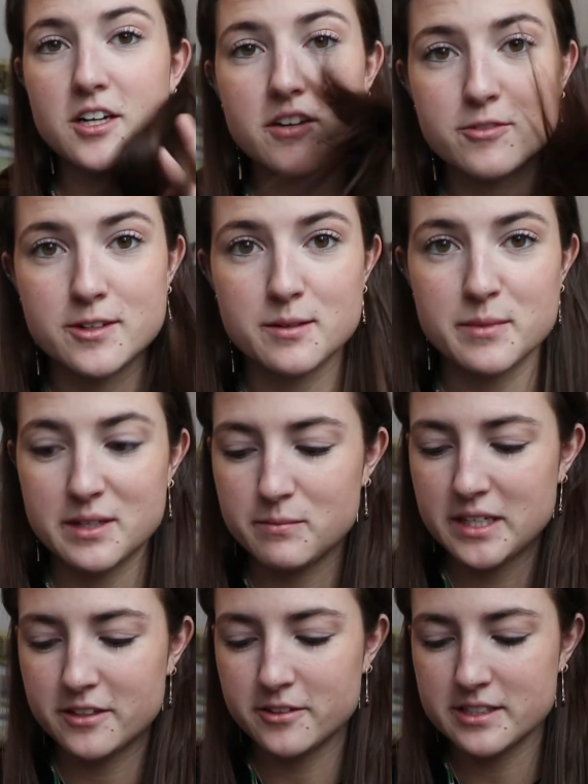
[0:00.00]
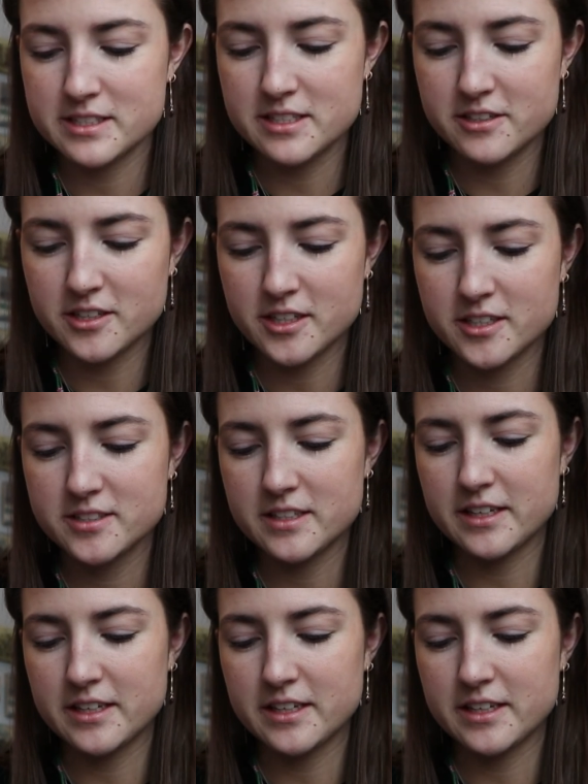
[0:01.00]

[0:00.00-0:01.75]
off one of my micro SD cards,